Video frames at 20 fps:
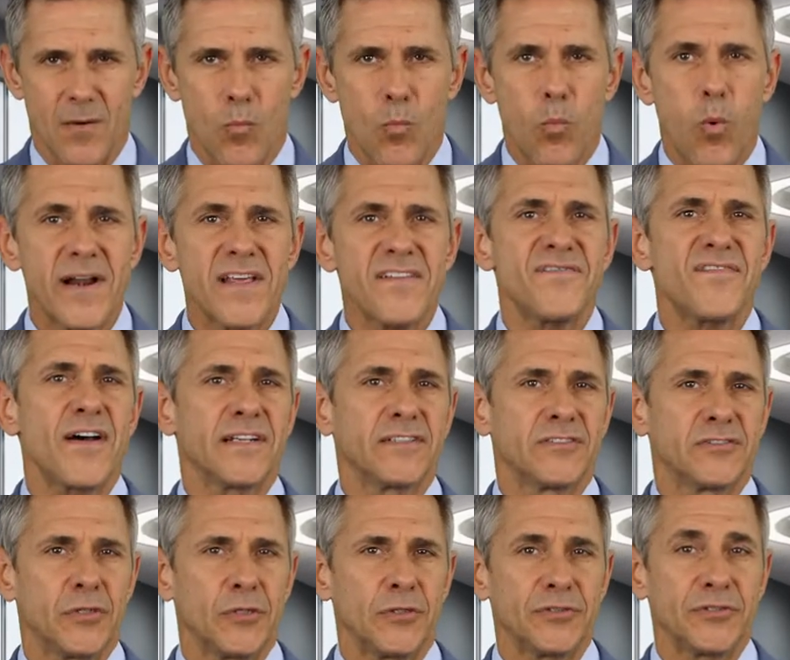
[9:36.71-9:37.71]
What if I
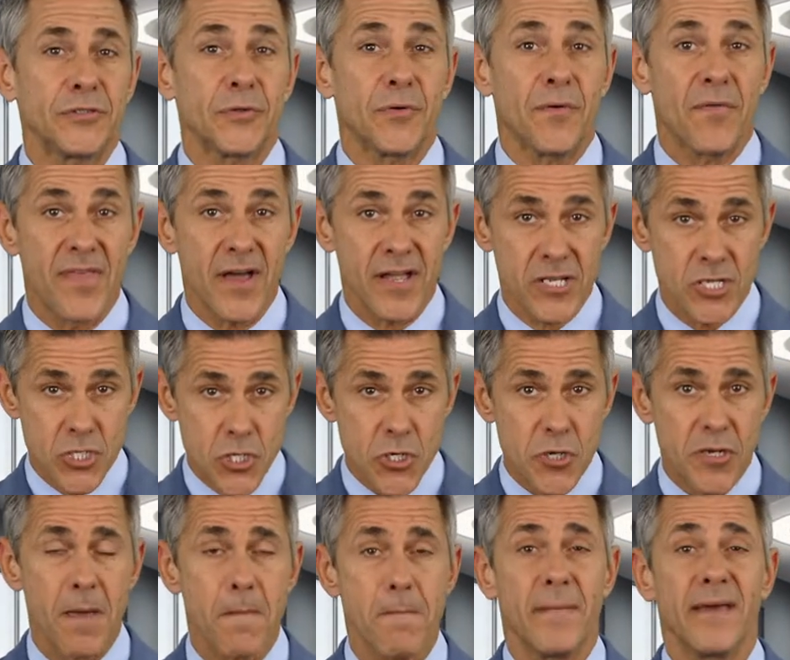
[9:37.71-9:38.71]
told you that
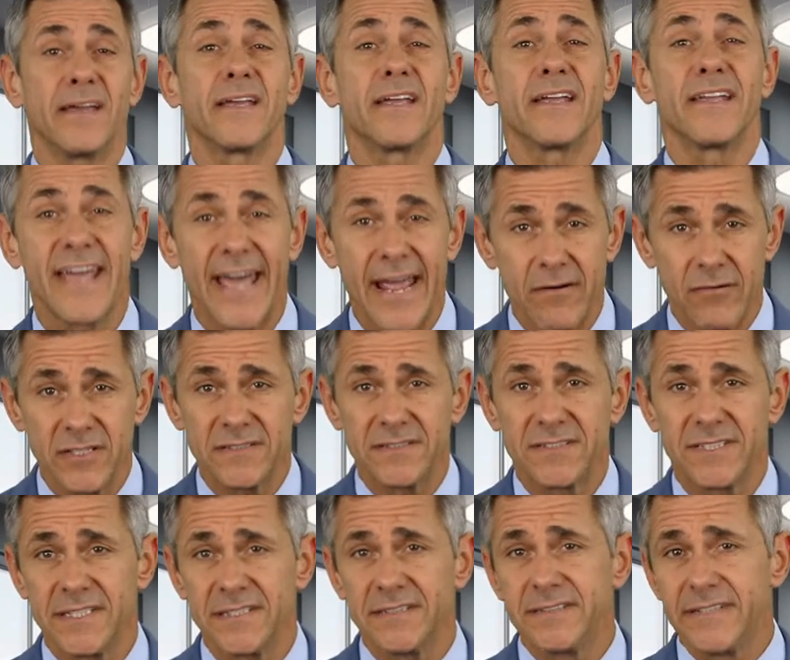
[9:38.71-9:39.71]
you can make
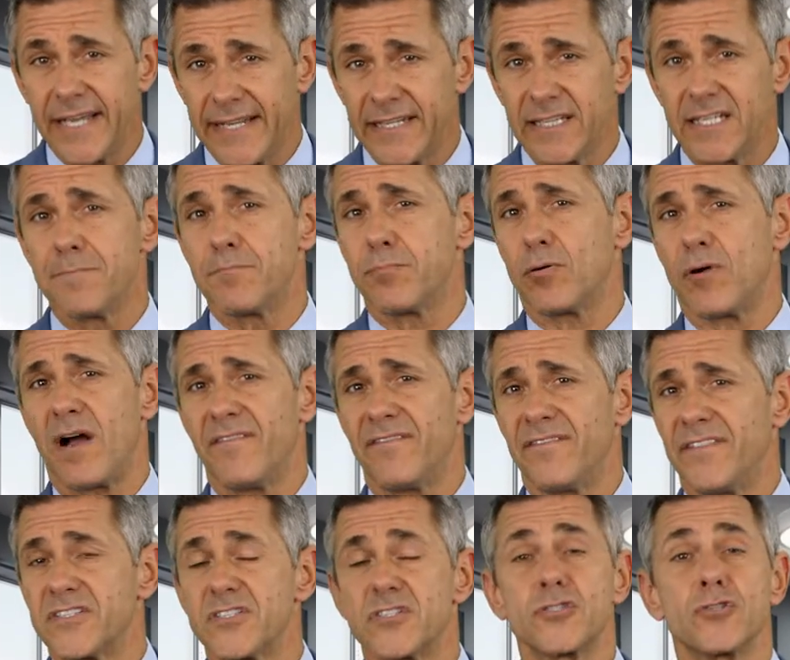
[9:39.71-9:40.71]
guaranteed daily
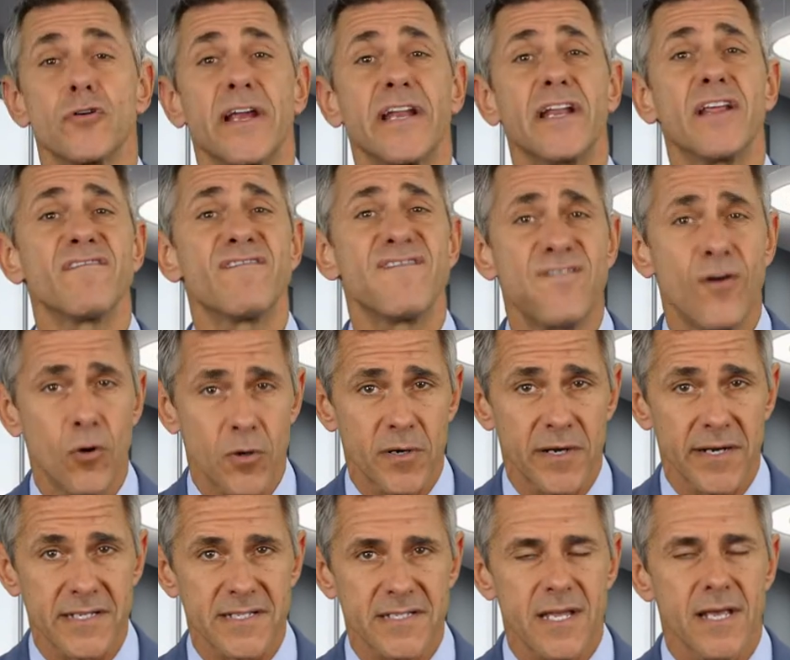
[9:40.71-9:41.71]
profits trading
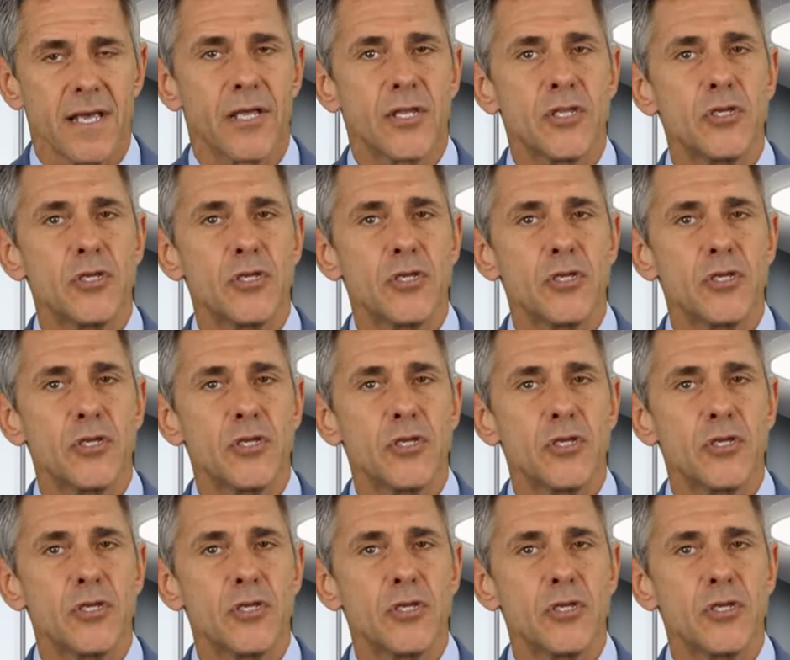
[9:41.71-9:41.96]
Forex